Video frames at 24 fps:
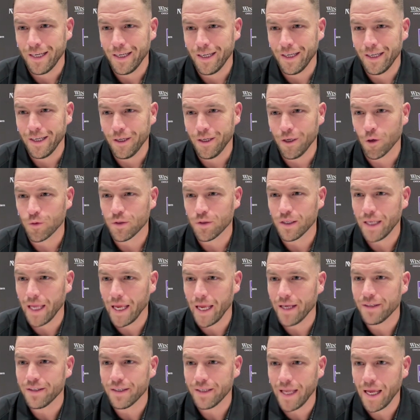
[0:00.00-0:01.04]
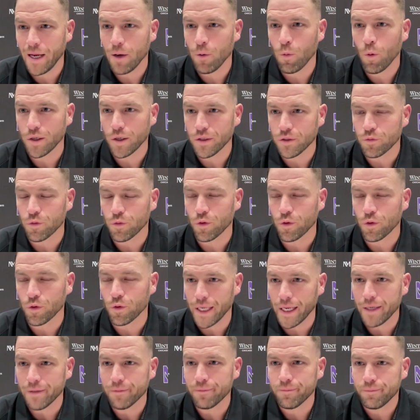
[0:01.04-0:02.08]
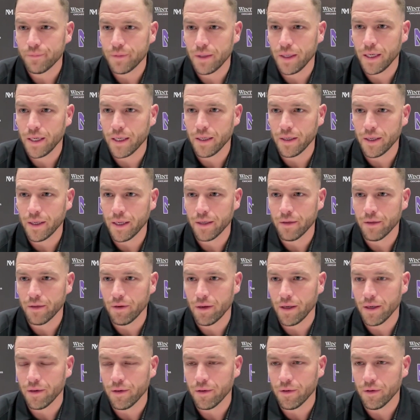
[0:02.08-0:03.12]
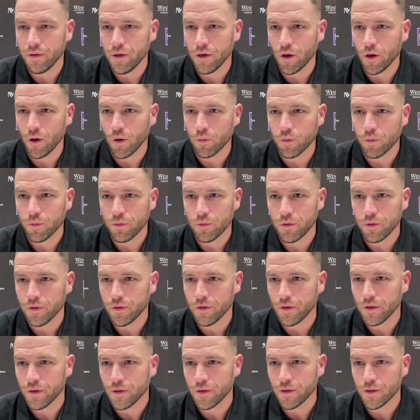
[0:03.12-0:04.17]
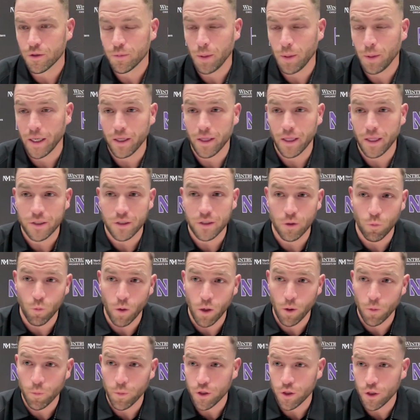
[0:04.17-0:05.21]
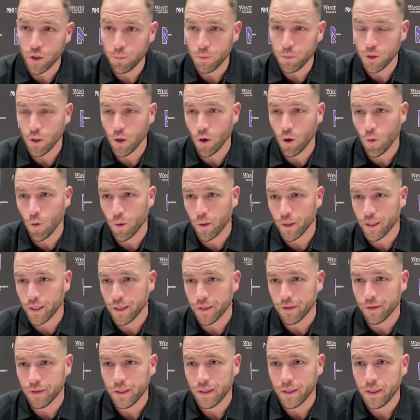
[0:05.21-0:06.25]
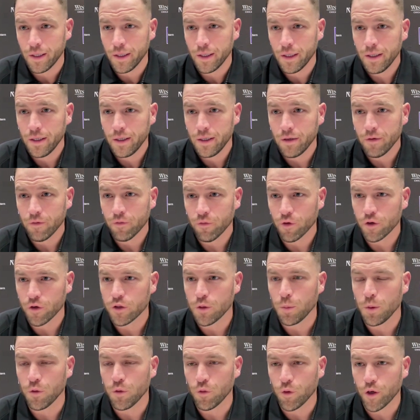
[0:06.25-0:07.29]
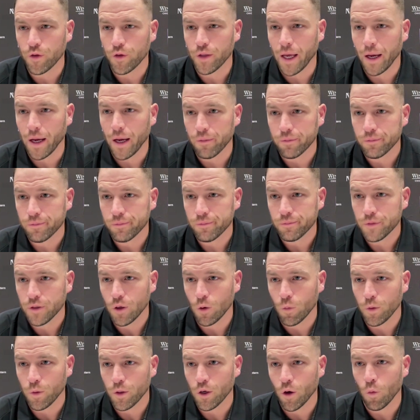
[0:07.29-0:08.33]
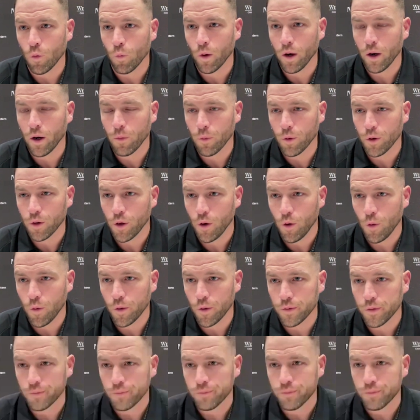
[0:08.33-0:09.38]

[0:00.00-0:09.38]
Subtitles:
today was really neat. And the speculation of where we could be going, and for it to be real now, we know where we're going.